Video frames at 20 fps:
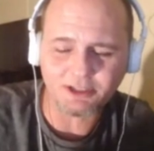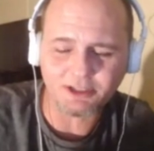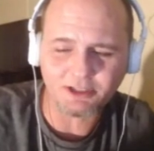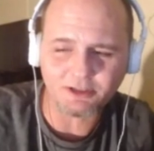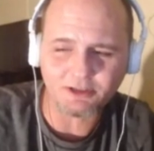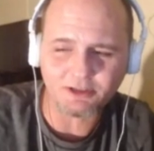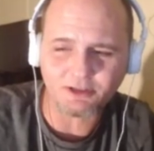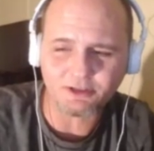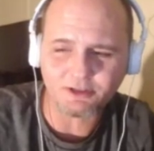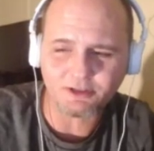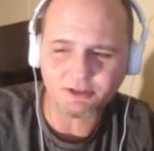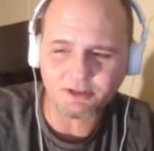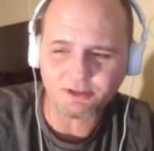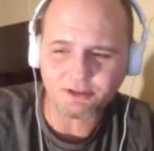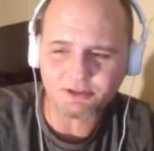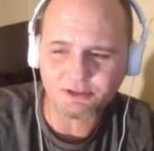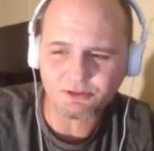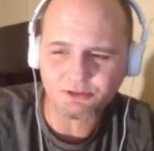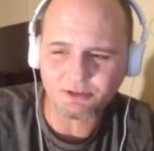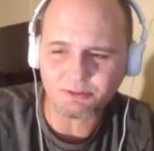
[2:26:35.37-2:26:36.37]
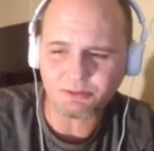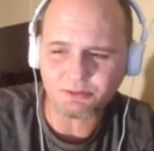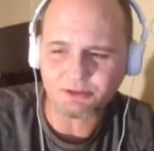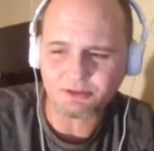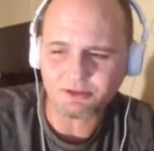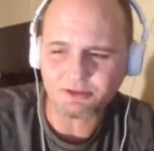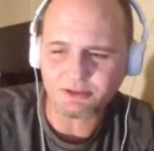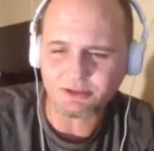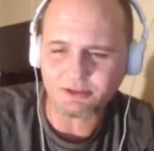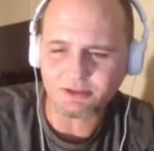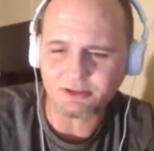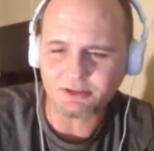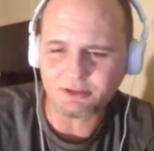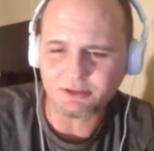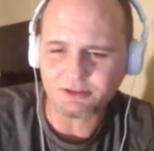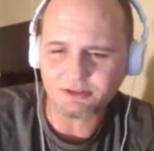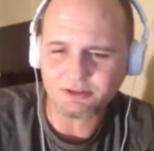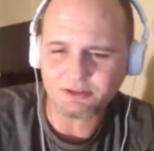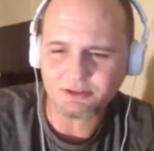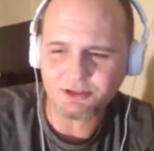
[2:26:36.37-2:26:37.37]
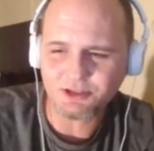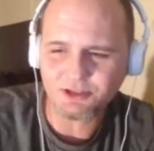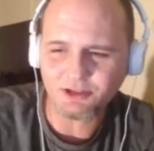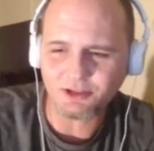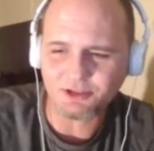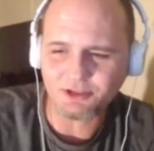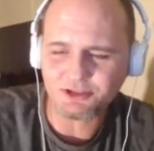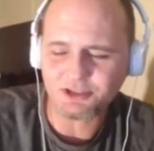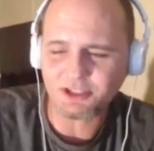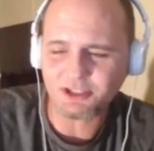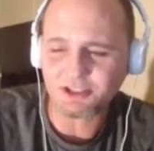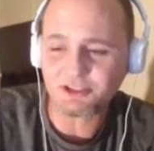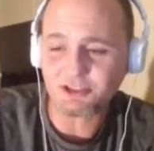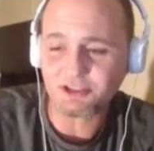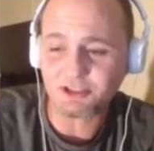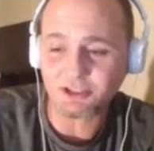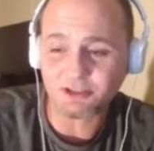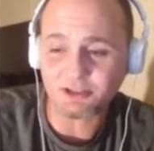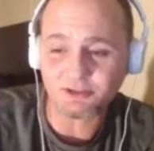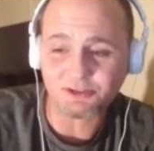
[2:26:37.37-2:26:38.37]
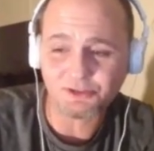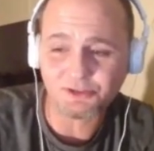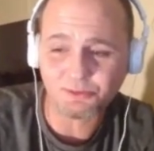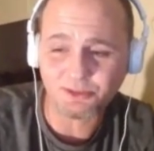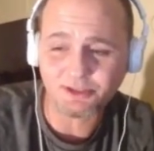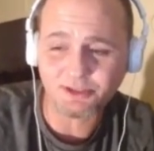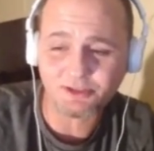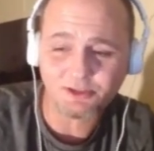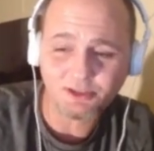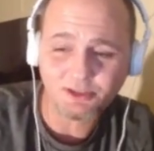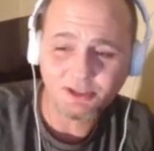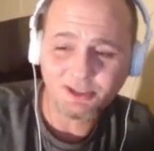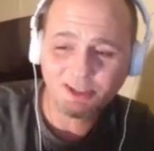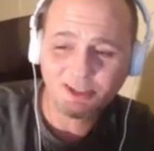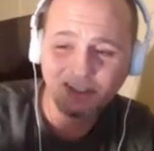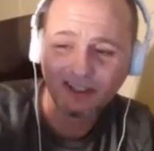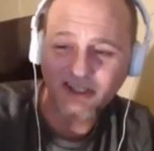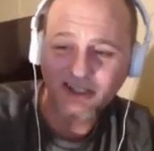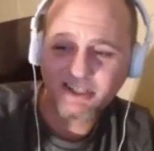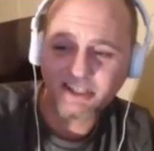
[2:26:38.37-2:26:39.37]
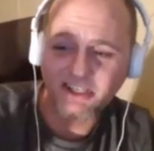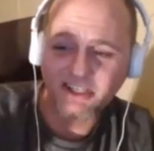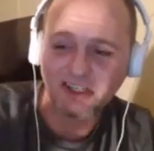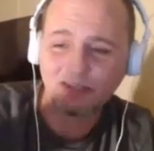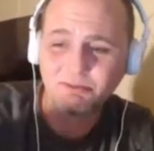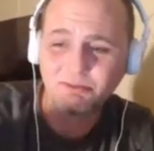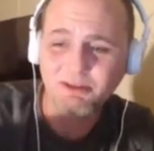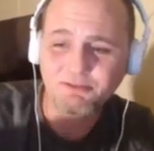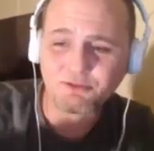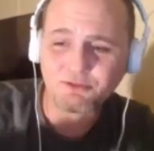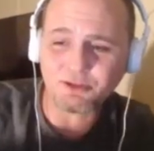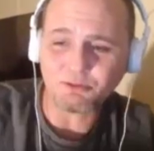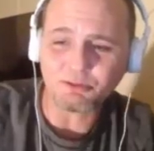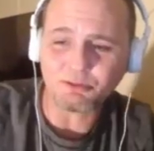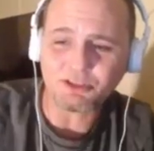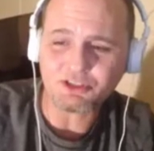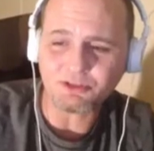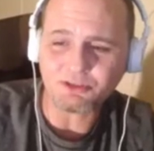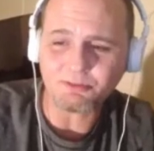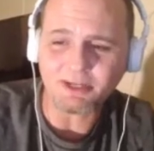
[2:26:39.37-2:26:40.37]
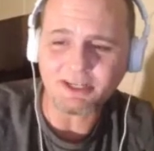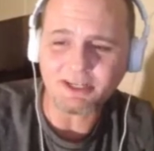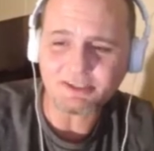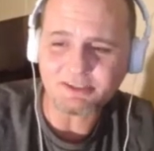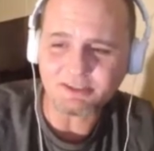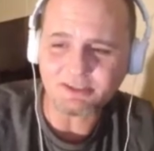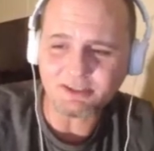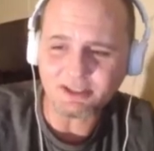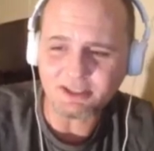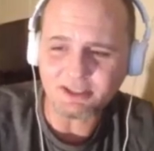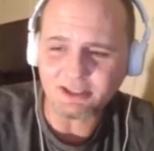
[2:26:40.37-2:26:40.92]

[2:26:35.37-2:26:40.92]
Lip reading: get in on a stream with on Jay's channel as well, and my friend Richard Matson. Like